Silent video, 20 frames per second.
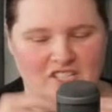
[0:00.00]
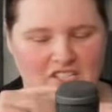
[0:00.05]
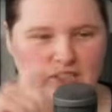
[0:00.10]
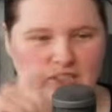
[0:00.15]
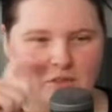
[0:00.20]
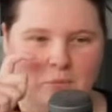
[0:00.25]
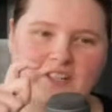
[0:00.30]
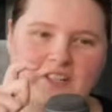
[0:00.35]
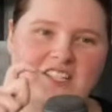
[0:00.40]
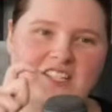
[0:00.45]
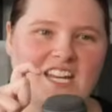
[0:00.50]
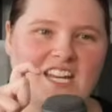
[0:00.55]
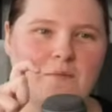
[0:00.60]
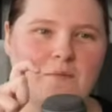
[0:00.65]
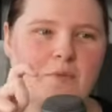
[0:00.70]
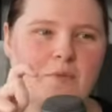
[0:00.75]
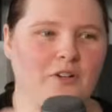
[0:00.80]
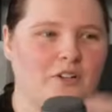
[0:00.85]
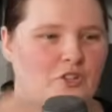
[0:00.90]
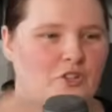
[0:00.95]
a little bit
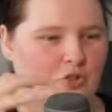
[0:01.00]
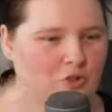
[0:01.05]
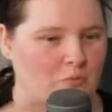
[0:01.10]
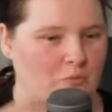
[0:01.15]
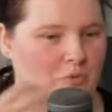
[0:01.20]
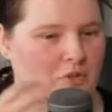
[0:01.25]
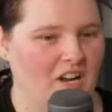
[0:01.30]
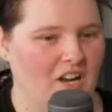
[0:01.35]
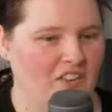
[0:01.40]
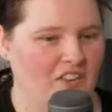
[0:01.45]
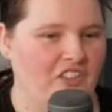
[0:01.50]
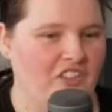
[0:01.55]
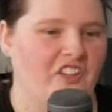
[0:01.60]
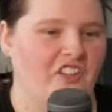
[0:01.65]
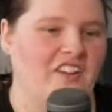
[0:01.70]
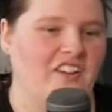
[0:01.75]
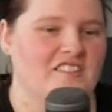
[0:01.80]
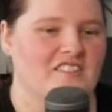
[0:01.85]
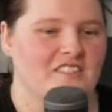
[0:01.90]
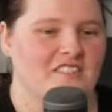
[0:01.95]
deeper and you can put other
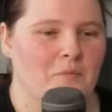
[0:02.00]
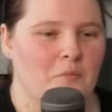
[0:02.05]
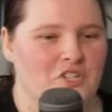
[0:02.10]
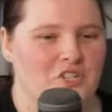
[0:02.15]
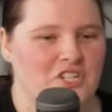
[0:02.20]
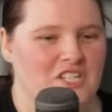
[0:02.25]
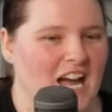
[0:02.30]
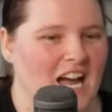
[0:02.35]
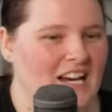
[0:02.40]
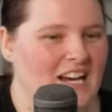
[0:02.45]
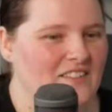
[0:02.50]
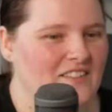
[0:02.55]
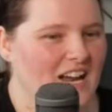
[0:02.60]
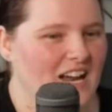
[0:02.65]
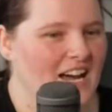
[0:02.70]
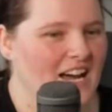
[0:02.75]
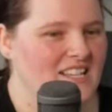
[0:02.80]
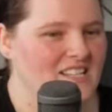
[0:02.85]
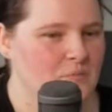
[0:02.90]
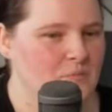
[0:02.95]
things in them, which is kind of
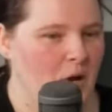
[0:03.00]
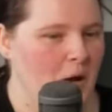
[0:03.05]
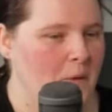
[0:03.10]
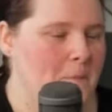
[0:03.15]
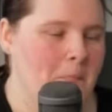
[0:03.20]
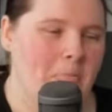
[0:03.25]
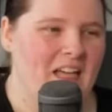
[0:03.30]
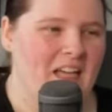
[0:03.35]
nice, but